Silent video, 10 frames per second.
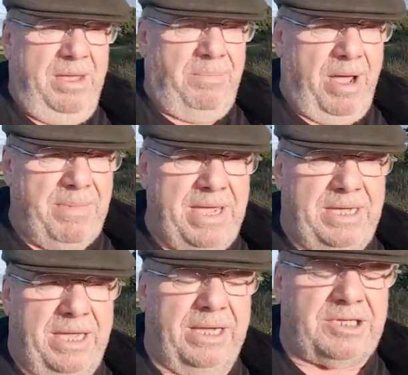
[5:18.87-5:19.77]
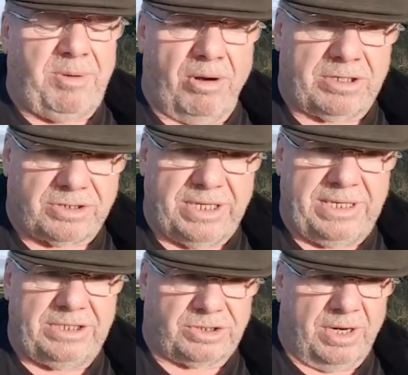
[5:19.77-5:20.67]
by making
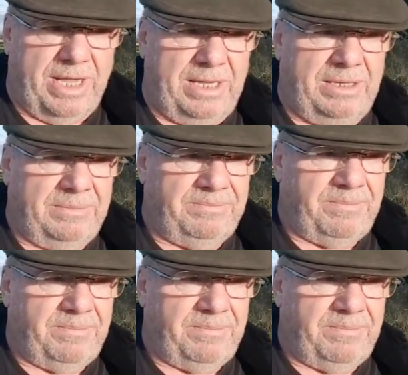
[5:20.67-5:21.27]
exploratory drilling